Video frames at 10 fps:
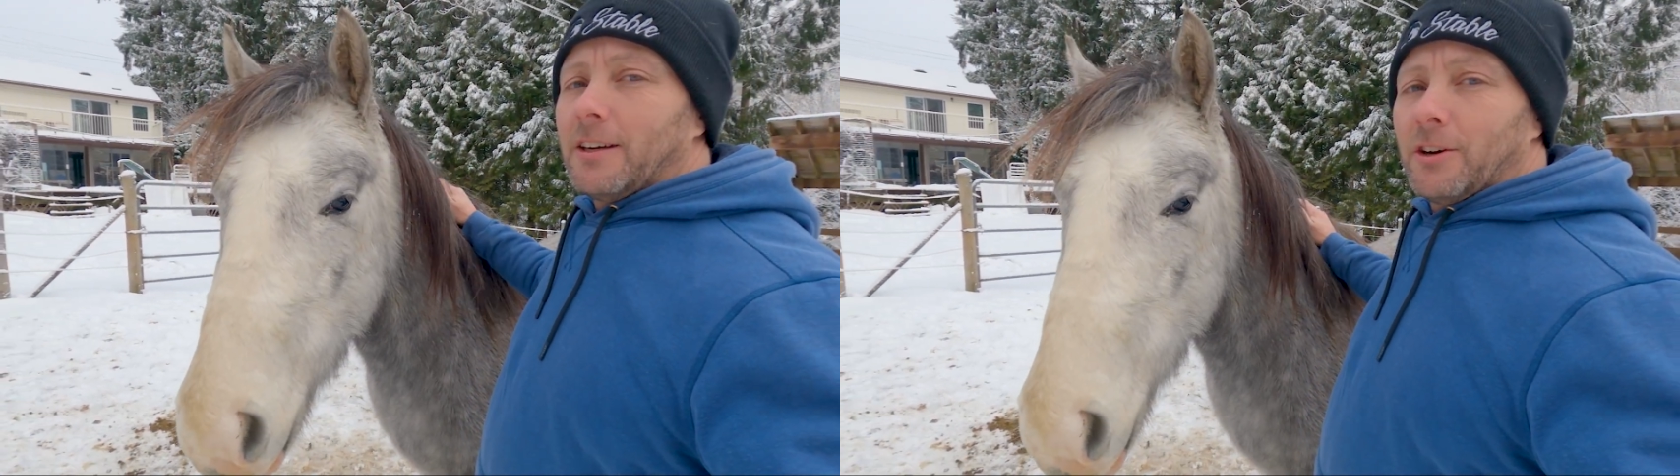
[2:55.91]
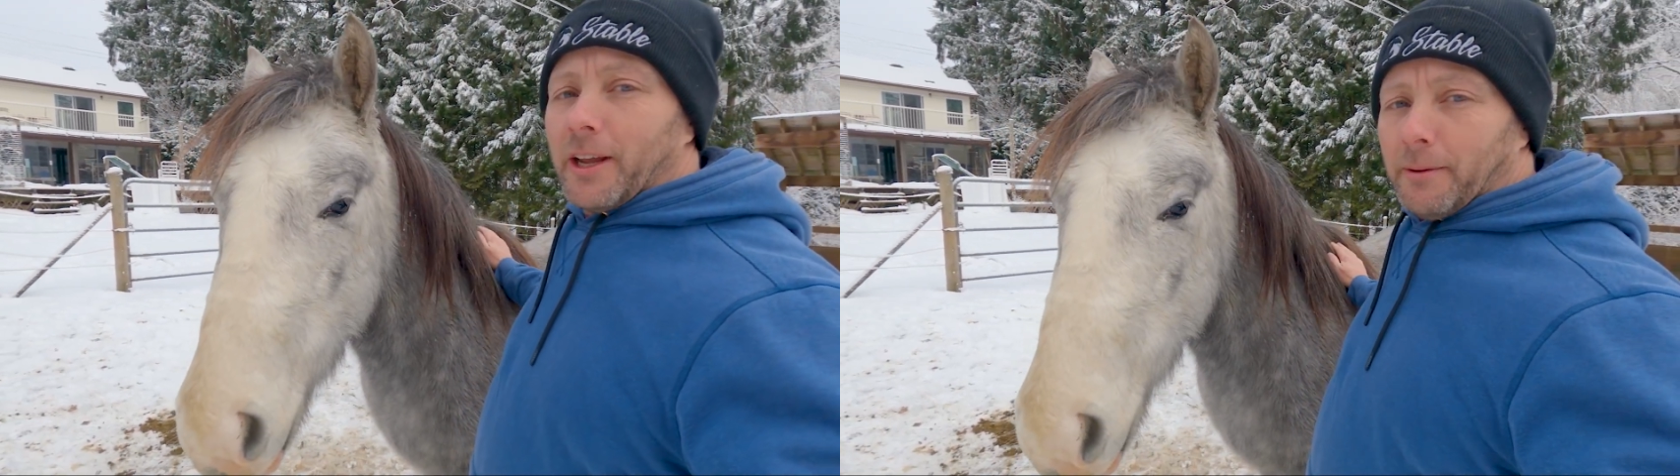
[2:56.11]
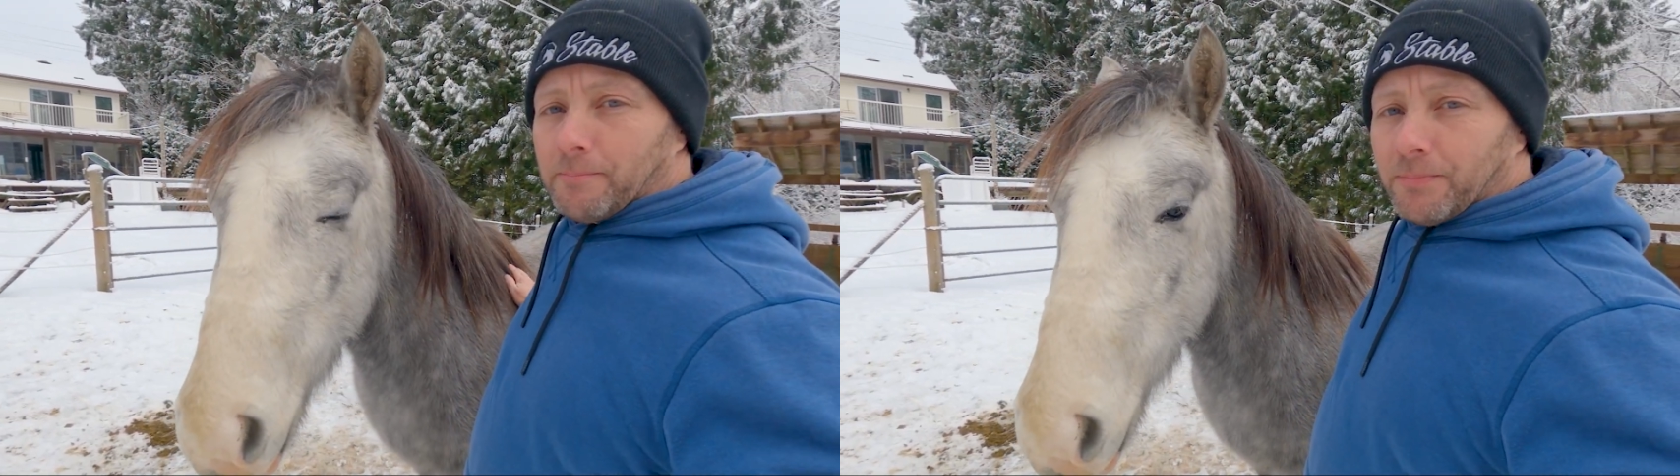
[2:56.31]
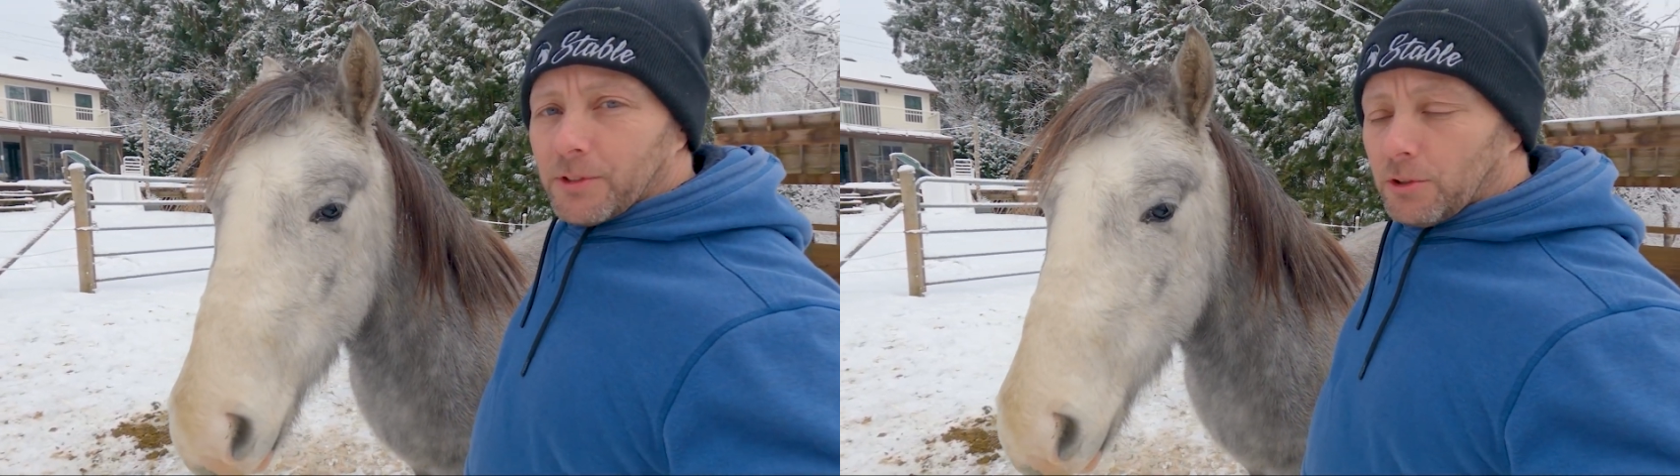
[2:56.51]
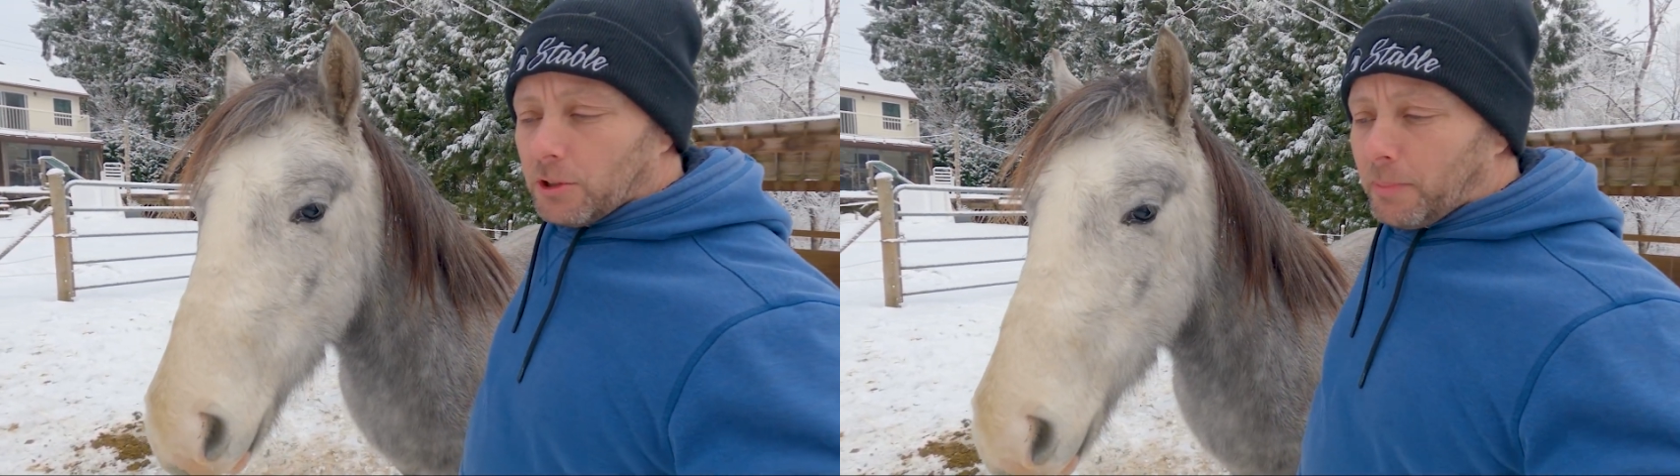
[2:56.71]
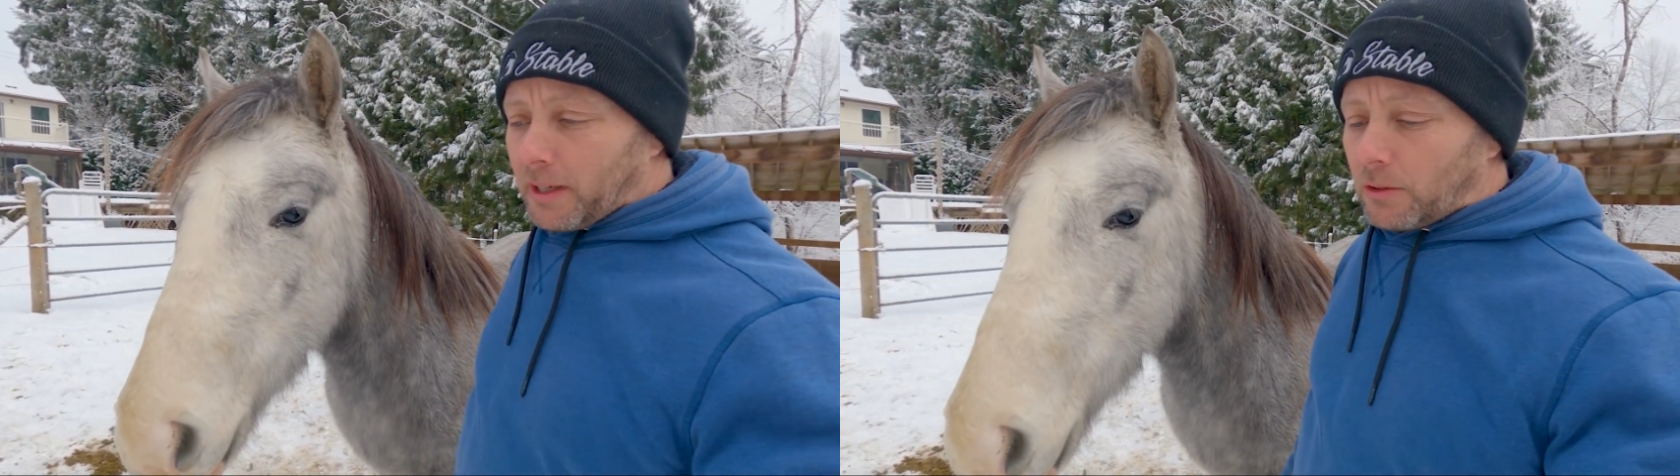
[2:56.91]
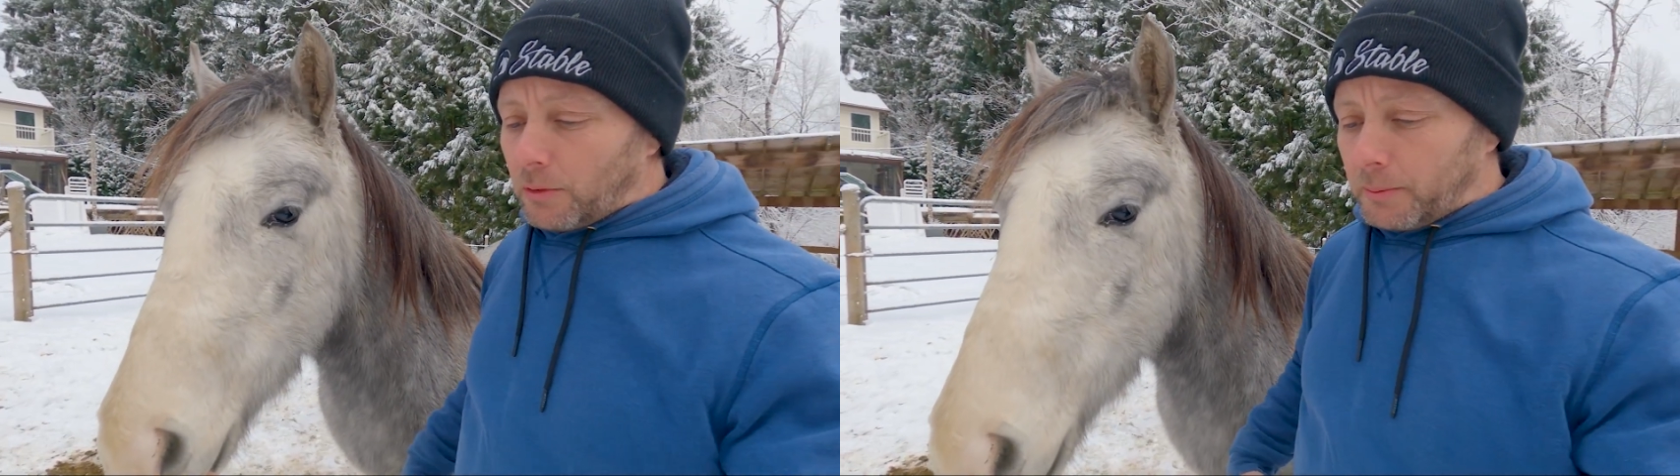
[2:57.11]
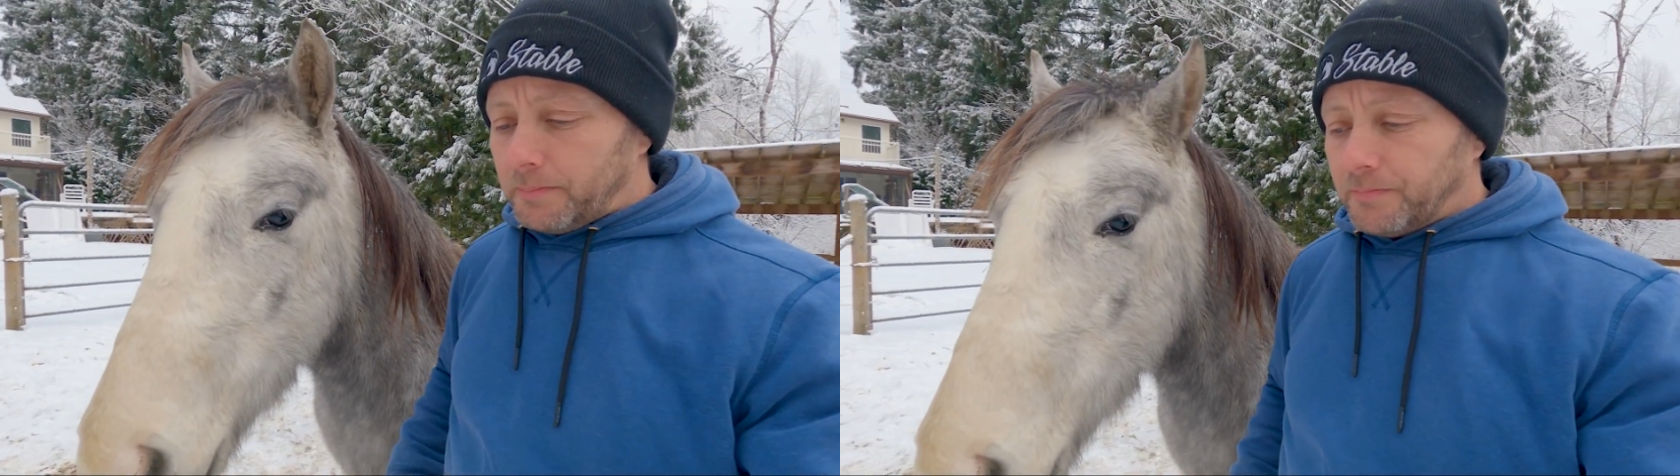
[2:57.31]
Okay, so she's back to
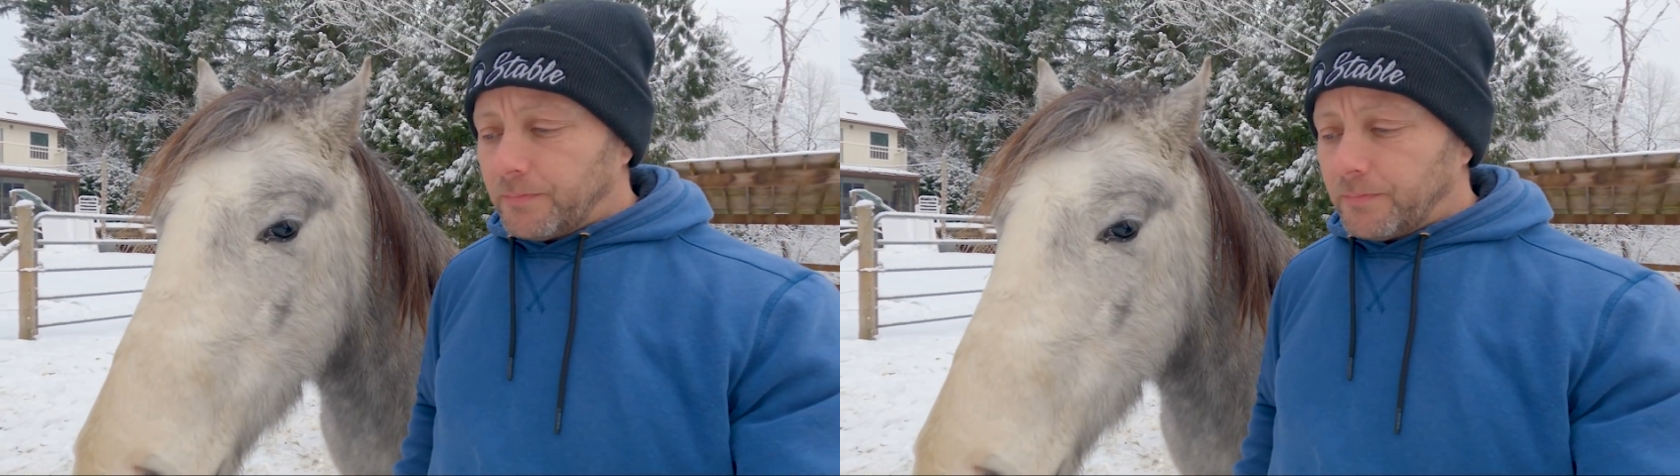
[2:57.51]
normal.